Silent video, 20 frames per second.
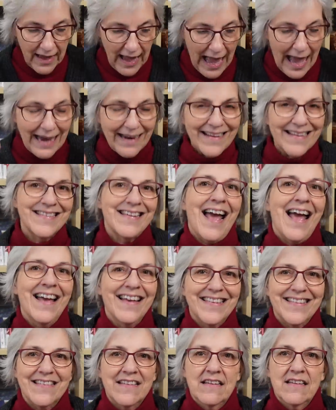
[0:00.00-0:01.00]
At its
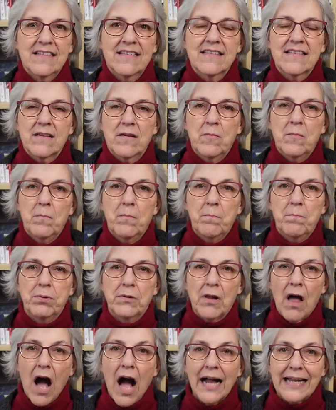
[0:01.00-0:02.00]
essence,
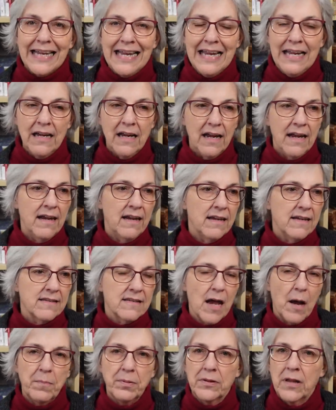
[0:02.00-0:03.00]
blocking is
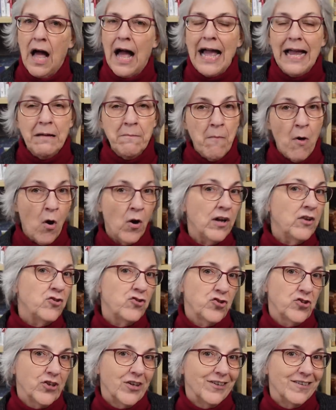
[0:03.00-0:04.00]
applying
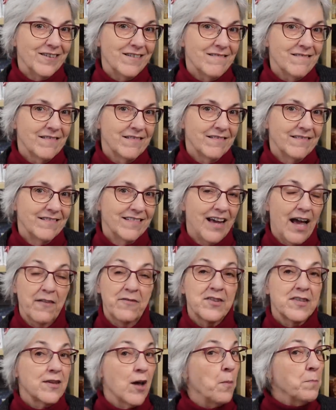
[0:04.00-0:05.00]
moisture of
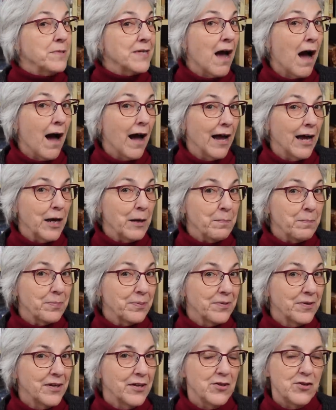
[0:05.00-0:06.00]
some type
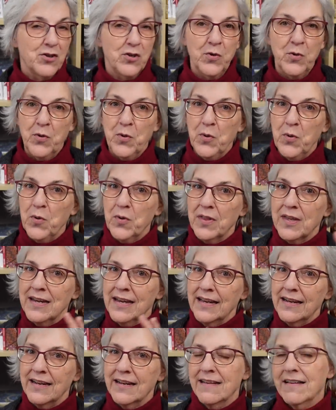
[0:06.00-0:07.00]
to the
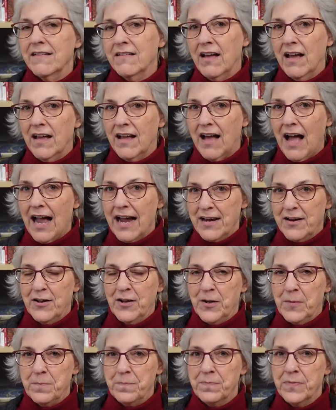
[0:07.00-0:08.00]
knitted
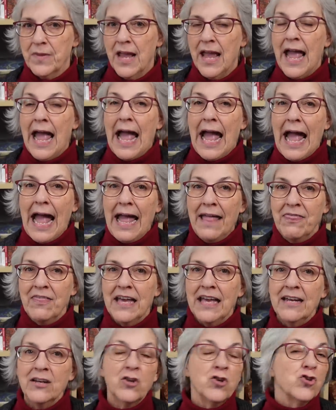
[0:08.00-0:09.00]
item and
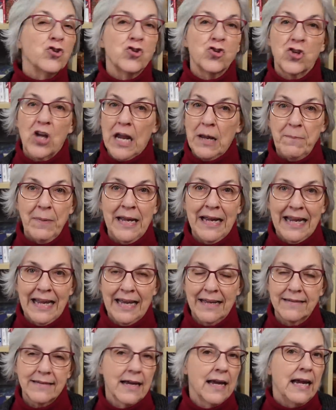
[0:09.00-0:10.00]
then shaping
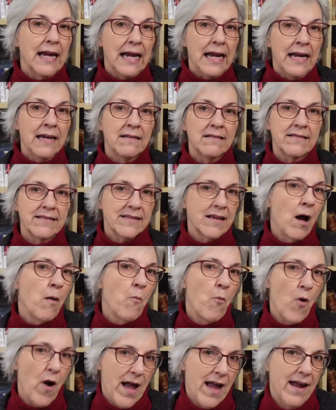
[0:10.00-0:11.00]
it in some
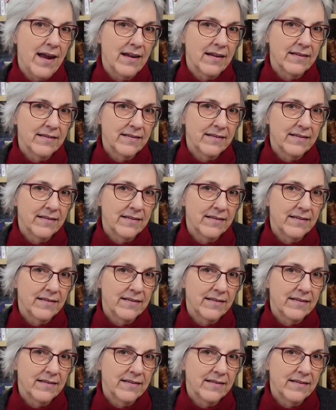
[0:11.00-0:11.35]
way.